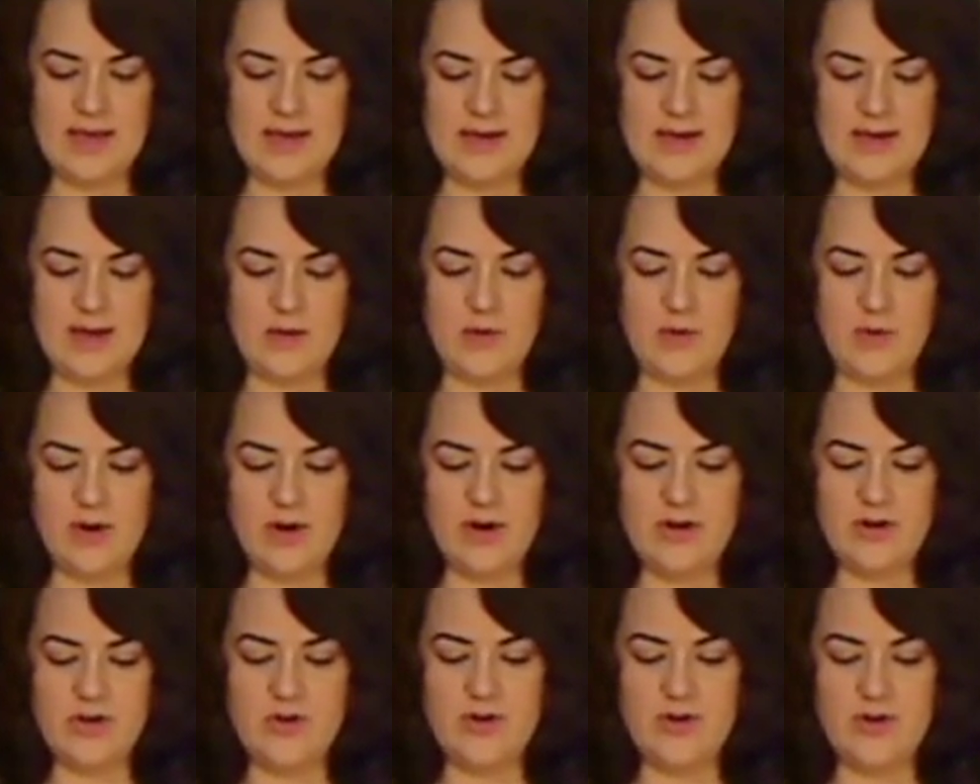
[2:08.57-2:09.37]
Now what
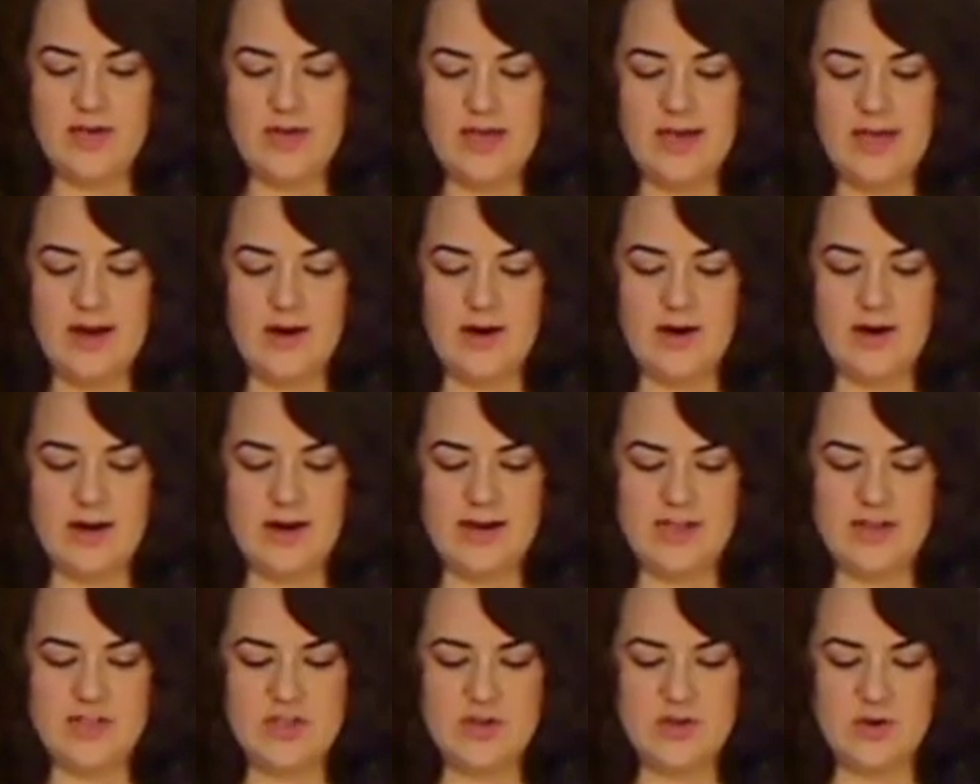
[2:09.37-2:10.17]
you're doing here
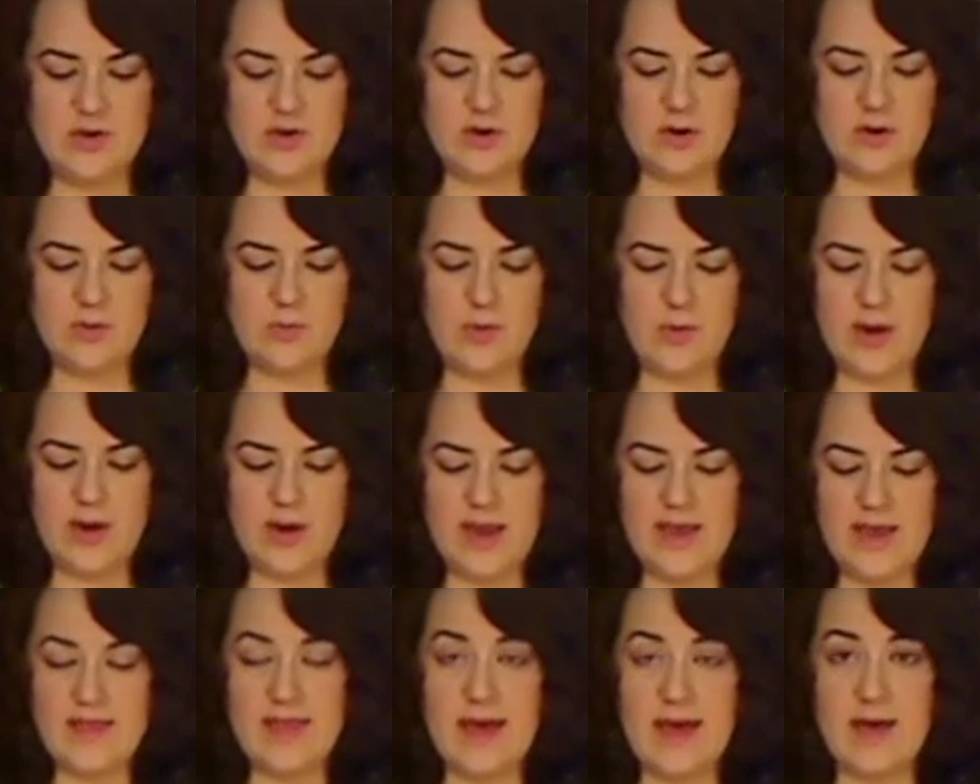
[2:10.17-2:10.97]
is you're
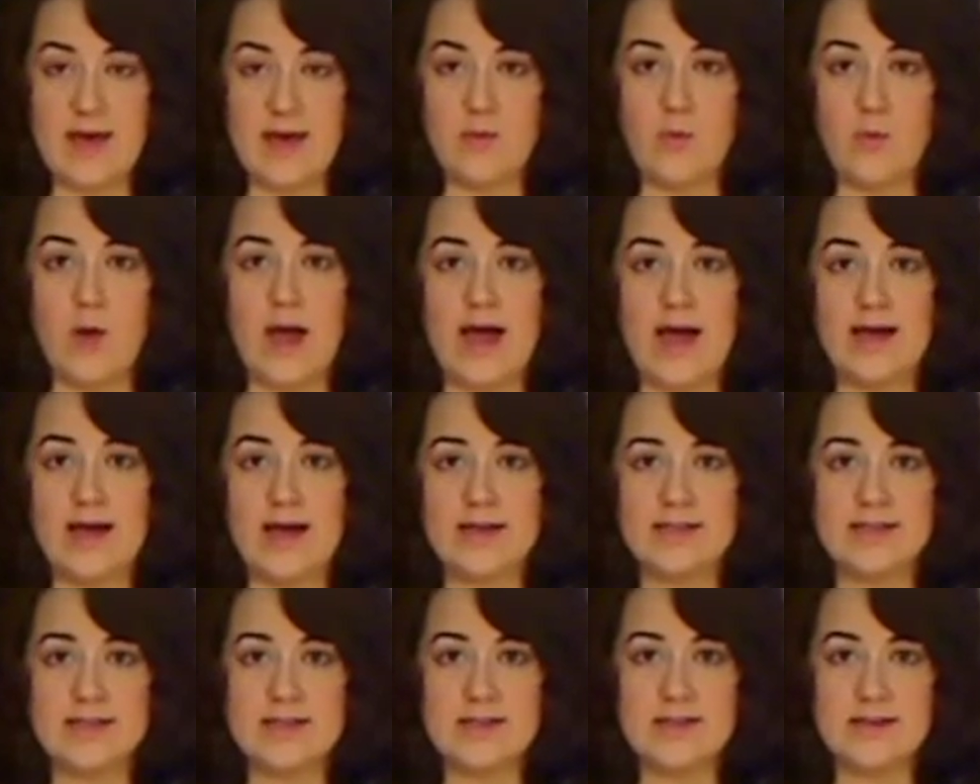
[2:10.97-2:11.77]
bringing that
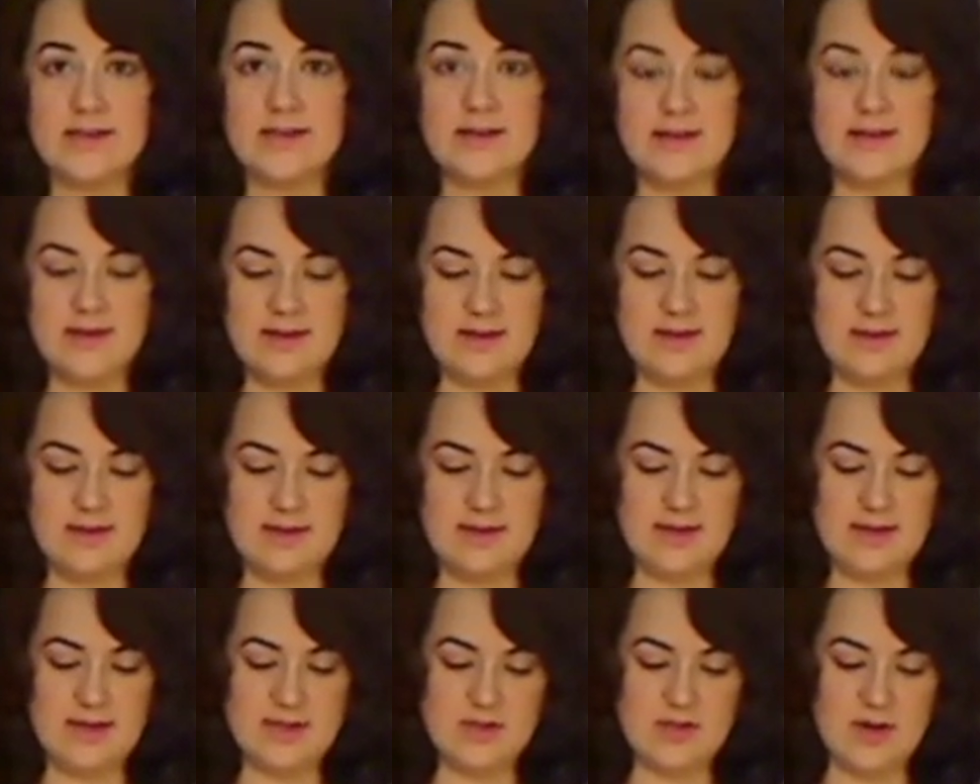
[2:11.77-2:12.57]
wax
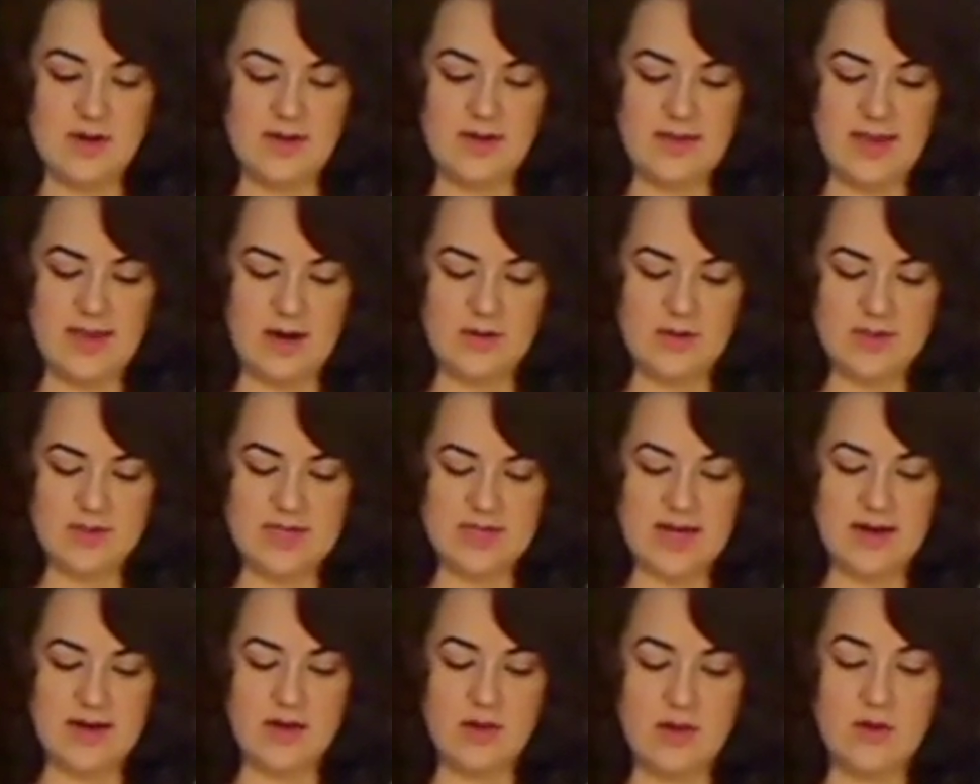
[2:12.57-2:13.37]
that is on the
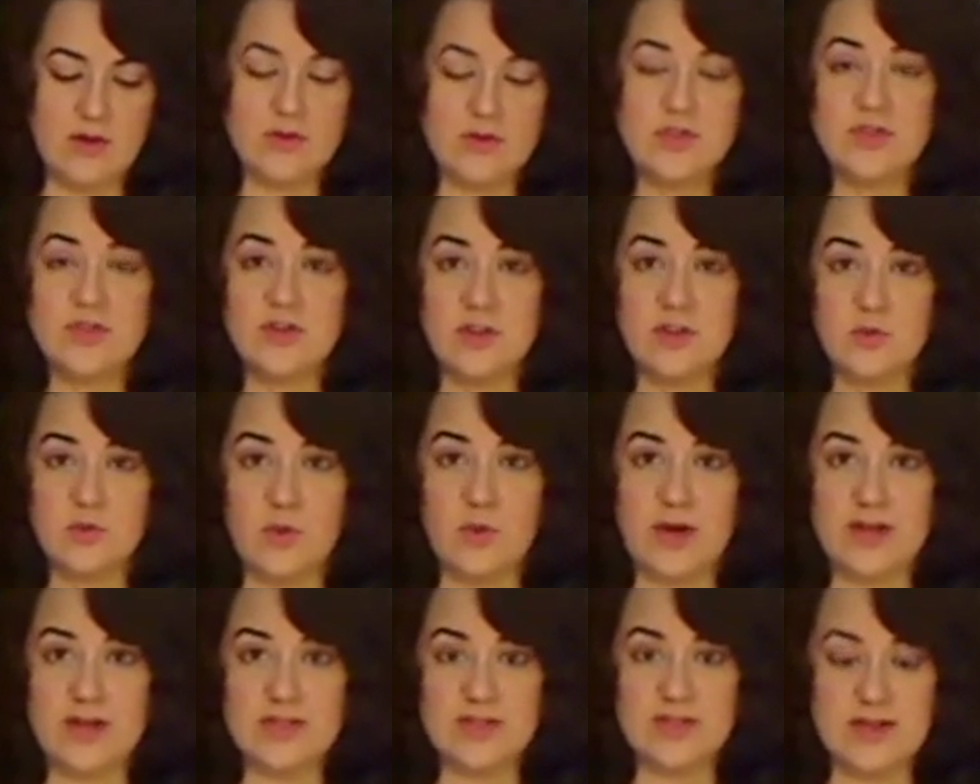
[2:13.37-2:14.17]
outside closer to the
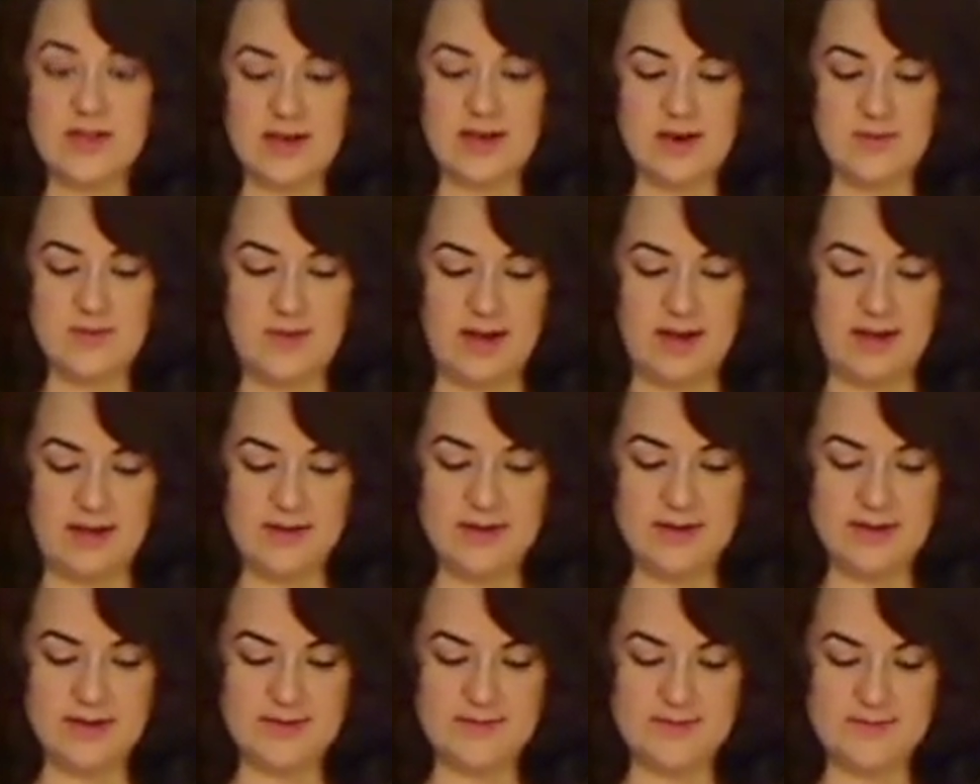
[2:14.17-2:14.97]
wick so that it can
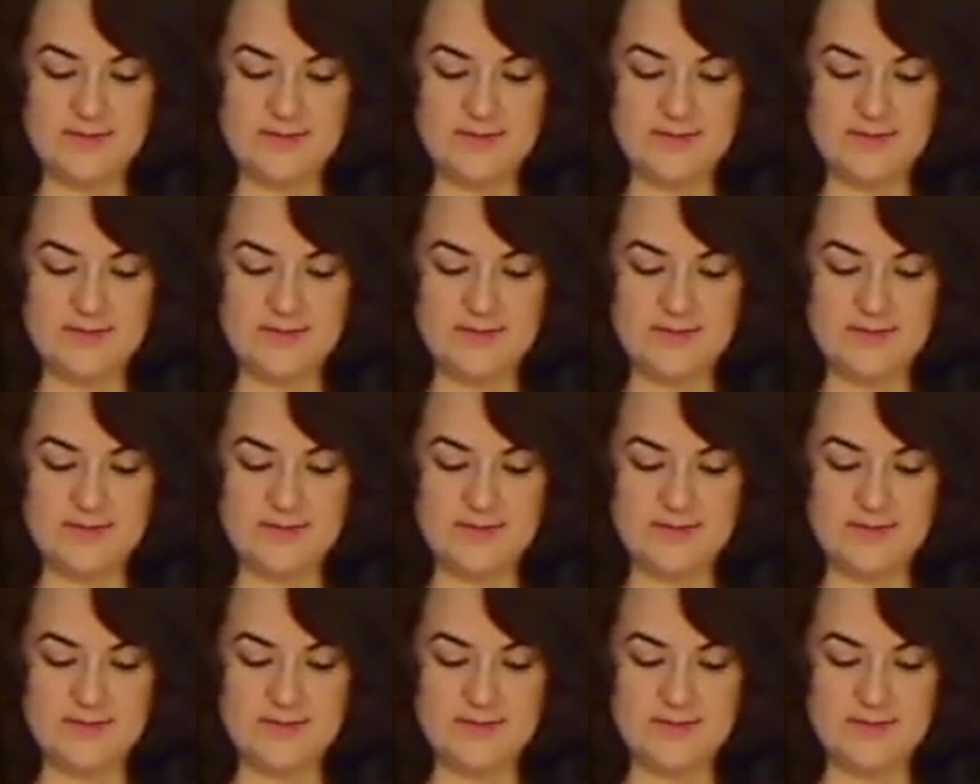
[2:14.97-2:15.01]
melt.